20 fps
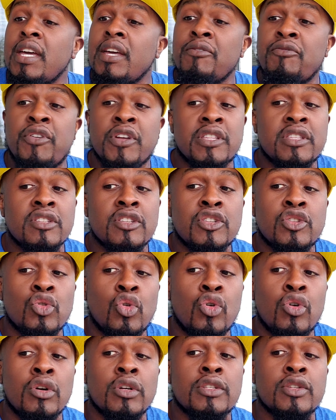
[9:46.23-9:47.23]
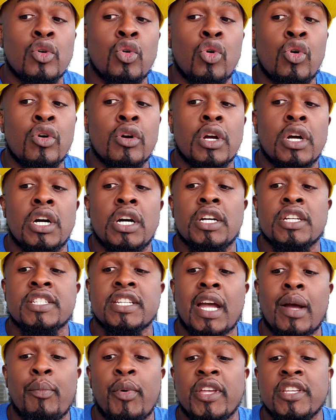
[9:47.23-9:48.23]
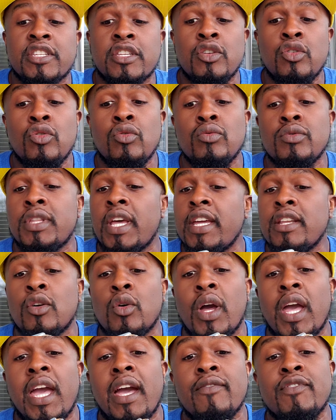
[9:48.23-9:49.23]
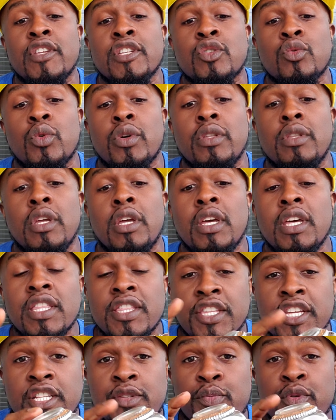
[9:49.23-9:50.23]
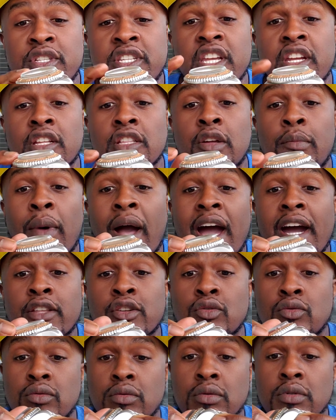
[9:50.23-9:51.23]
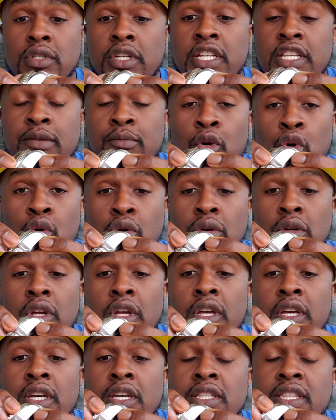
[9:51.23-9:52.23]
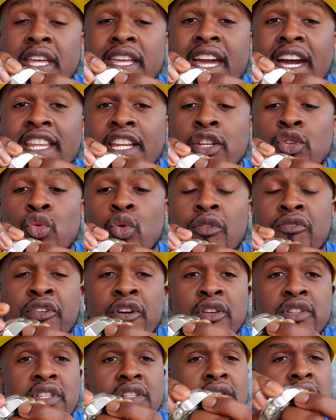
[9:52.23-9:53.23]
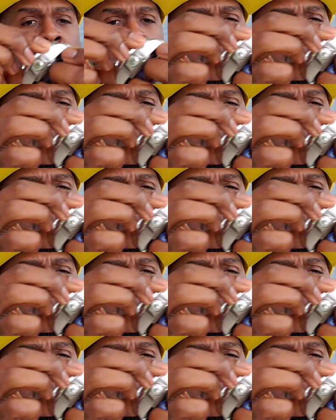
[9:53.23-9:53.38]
Invicta Stores or uh, ShopHQ, they don't have this one, this particular model anymore. They got a newer version.